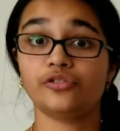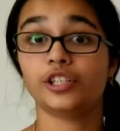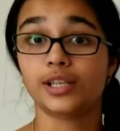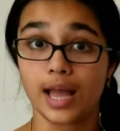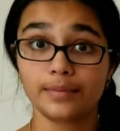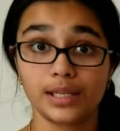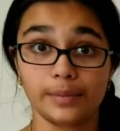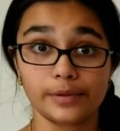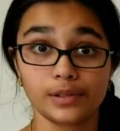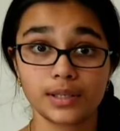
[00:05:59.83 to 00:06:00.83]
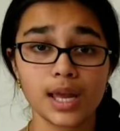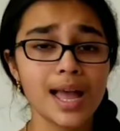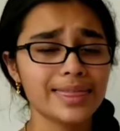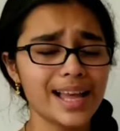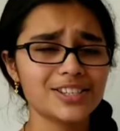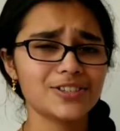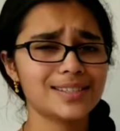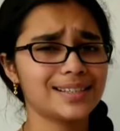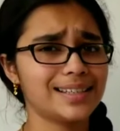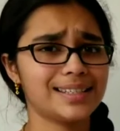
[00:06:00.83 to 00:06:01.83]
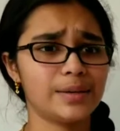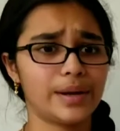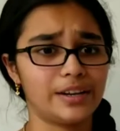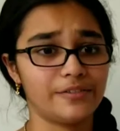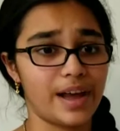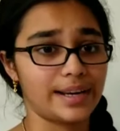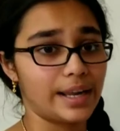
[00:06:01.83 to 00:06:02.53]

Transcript: their timetables. That's just an easy way to find